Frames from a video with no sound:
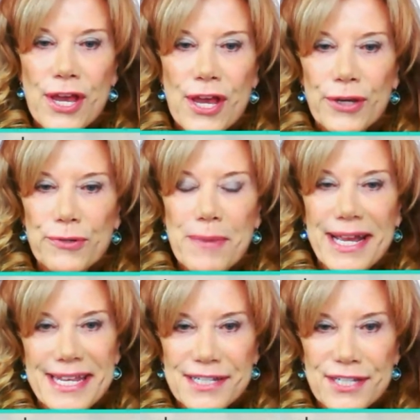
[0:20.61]
whom I
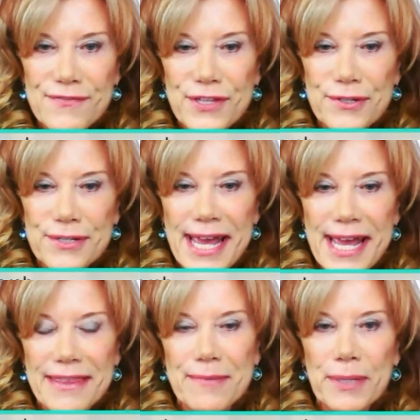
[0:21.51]
interviewed,
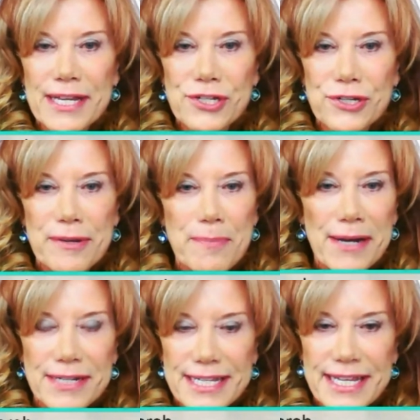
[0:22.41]
had the pleasure
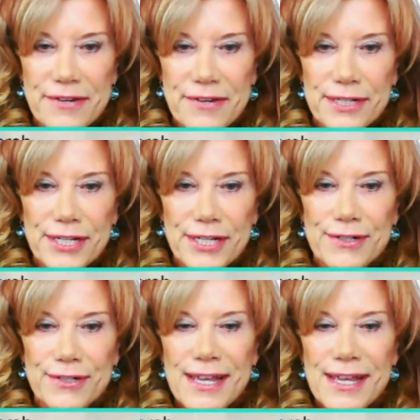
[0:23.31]
about a year ago.